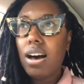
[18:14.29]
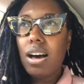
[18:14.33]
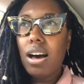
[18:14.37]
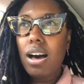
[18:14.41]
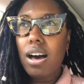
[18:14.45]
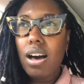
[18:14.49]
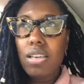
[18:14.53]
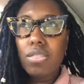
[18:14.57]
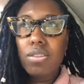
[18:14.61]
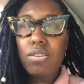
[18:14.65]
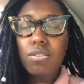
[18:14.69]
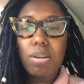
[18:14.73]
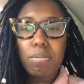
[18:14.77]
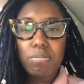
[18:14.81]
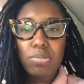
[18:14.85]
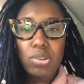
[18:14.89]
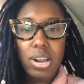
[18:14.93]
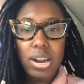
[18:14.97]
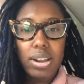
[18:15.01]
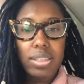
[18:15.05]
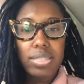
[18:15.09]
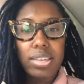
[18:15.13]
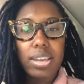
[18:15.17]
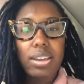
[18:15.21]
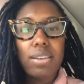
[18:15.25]

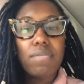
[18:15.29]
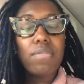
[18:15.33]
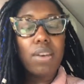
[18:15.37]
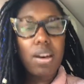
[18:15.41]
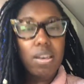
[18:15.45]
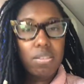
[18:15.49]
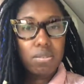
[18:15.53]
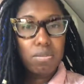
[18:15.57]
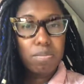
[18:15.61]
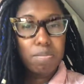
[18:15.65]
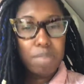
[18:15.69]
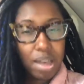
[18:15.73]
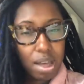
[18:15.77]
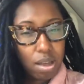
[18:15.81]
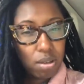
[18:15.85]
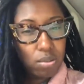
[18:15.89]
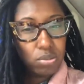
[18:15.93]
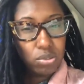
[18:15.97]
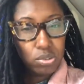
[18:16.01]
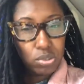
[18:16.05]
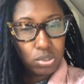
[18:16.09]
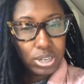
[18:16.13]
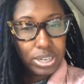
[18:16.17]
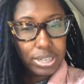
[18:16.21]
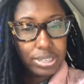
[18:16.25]
trying to think of other
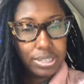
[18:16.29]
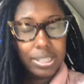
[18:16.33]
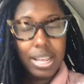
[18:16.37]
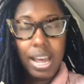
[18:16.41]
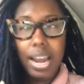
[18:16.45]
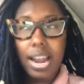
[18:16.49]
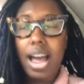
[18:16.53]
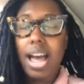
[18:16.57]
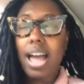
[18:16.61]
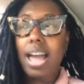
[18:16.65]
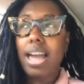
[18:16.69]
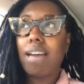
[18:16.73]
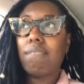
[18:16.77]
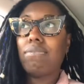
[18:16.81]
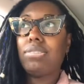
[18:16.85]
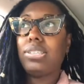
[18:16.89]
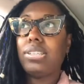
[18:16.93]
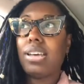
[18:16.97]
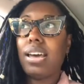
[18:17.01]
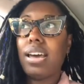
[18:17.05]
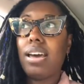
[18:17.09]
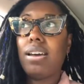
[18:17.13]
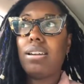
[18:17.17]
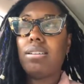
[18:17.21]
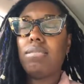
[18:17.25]
boundaries that I have
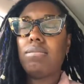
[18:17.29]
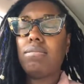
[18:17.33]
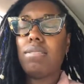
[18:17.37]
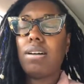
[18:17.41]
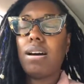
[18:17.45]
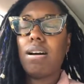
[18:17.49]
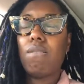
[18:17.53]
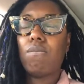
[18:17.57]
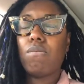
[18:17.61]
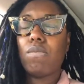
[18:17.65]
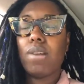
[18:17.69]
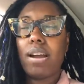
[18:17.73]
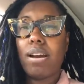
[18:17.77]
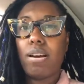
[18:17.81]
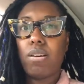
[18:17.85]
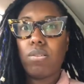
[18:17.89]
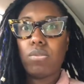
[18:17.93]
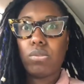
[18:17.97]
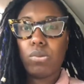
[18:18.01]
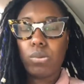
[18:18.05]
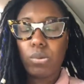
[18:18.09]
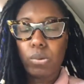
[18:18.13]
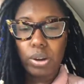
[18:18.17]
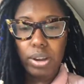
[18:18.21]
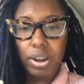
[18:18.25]
set
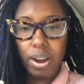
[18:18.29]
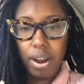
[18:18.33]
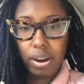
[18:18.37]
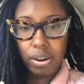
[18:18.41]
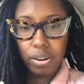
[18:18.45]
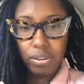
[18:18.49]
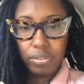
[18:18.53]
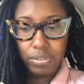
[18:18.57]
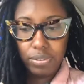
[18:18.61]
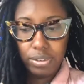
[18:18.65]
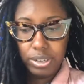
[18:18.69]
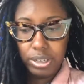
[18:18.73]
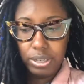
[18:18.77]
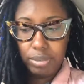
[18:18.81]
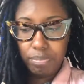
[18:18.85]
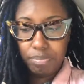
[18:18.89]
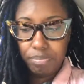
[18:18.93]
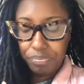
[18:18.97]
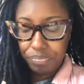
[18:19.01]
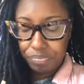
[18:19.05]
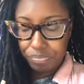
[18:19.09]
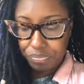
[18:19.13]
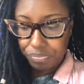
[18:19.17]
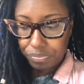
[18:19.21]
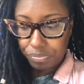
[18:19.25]
around choreography.
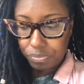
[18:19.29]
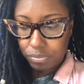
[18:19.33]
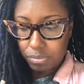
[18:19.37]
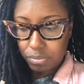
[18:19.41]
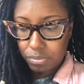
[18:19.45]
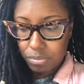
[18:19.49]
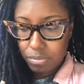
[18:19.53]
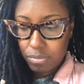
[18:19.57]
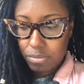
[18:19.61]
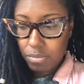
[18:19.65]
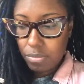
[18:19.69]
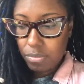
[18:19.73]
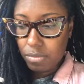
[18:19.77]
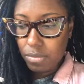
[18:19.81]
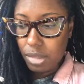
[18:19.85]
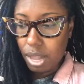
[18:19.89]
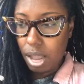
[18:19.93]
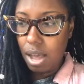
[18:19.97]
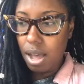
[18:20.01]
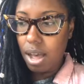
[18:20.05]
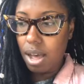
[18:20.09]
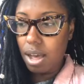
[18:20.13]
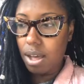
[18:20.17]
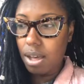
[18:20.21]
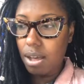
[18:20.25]

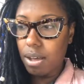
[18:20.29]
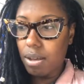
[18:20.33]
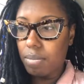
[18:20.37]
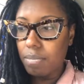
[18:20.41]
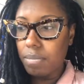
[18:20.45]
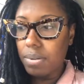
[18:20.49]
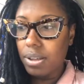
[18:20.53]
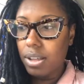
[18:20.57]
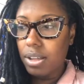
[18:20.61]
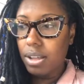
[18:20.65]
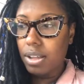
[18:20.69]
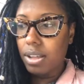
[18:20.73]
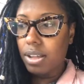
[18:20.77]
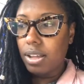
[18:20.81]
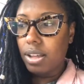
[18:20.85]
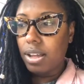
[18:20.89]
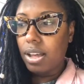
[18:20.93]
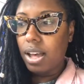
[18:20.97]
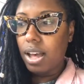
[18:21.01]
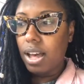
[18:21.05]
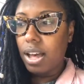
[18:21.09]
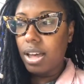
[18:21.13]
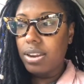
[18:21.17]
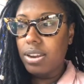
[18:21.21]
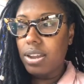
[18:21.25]

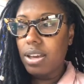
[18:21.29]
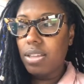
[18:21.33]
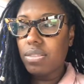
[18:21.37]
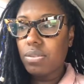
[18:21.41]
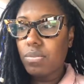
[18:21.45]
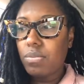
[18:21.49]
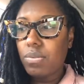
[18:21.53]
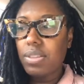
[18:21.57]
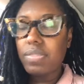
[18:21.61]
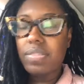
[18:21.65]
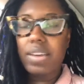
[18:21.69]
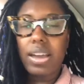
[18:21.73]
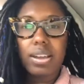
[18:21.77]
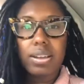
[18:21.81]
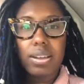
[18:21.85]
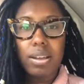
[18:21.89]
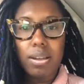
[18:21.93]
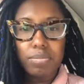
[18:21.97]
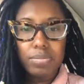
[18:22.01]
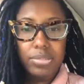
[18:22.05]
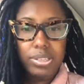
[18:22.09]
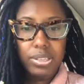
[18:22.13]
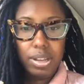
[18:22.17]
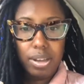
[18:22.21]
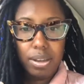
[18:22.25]
Another one that
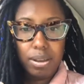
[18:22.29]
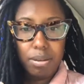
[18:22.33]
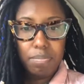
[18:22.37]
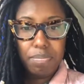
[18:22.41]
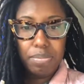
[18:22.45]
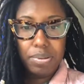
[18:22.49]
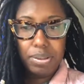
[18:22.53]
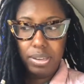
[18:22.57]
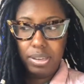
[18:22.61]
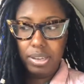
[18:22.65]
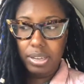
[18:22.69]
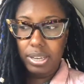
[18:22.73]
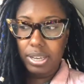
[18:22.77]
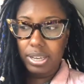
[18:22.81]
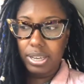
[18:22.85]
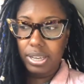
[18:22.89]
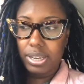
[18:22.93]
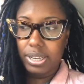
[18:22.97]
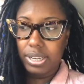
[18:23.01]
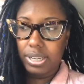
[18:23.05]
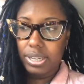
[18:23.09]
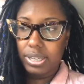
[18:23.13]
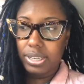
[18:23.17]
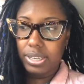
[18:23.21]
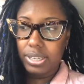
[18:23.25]
comes up
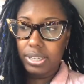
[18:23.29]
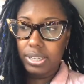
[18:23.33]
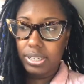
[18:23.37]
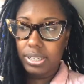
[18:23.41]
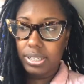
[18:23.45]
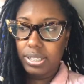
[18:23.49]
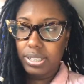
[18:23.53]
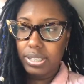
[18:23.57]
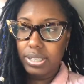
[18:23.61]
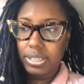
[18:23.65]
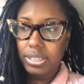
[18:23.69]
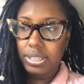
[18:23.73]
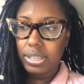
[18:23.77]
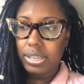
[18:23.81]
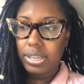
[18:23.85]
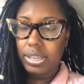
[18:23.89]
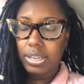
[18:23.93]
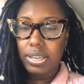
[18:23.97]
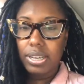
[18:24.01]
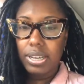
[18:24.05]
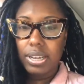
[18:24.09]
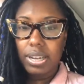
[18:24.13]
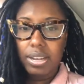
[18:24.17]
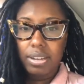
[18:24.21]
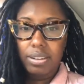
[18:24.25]
is
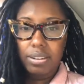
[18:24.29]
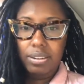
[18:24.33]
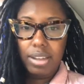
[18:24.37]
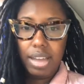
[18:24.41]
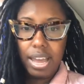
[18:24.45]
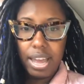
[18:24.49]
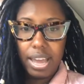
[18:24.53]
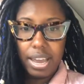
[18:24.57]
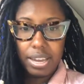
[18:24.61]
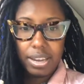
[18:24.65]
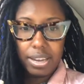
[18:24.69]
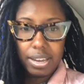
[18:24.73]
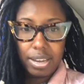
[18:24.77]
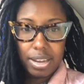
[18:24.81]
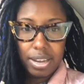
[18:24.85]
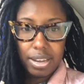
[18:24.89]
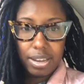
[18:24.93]
like,